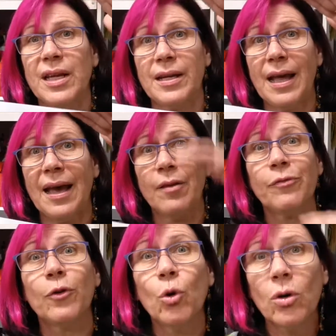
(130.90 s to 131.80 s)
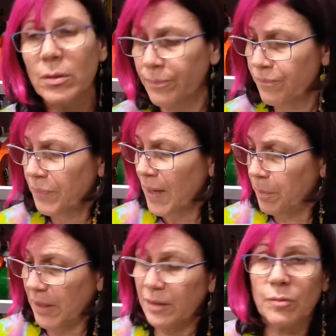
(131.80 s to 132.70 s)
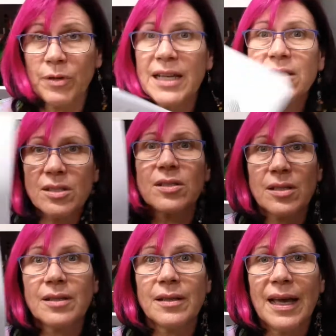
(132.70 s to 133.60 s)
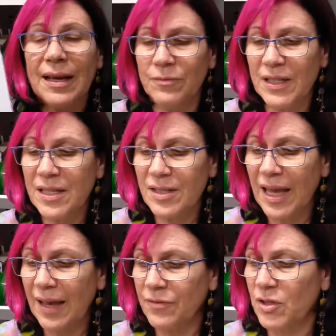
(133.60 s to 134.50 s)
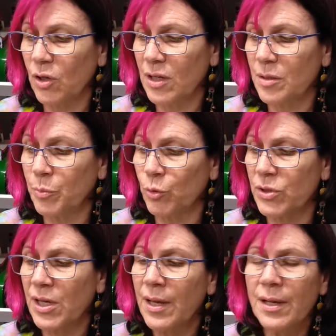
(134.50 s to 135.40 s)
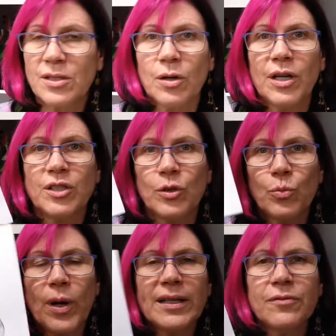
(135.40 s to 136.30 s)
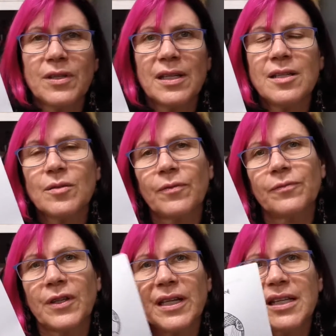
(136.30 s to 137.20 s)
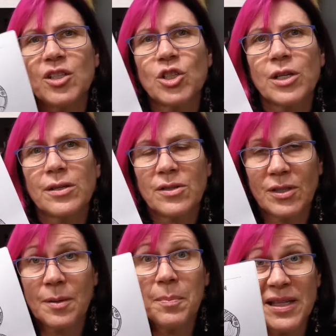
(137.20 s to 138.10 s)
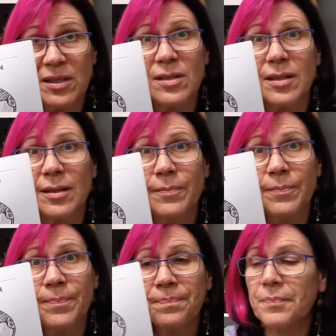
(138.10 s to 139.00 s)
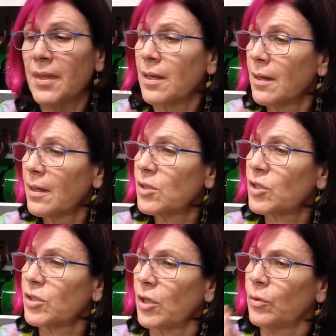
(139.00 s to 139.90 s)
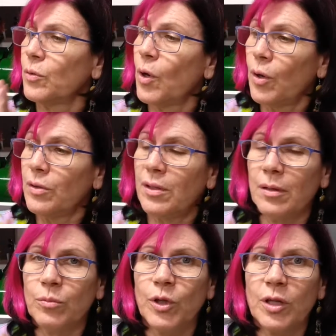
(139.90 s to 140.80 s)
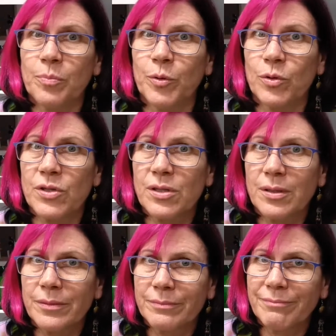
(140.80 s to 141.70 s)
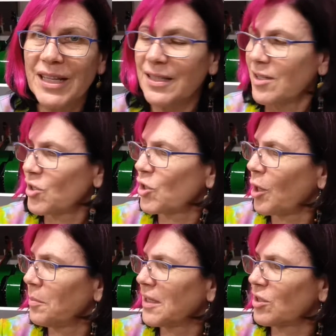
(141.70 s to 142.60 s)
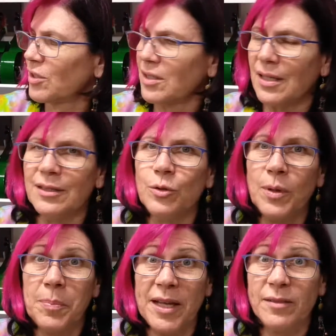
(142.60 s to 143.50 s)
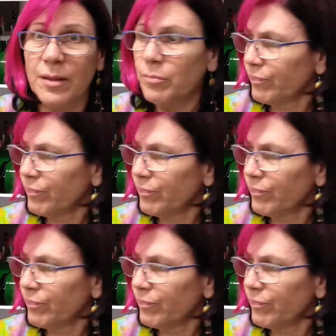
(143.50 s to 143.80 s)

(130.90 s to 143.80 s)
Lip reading: in A4, but the rest have these half-size books. So I do one of these for each semester. So the workbooks. Now there's so much to tell you about them.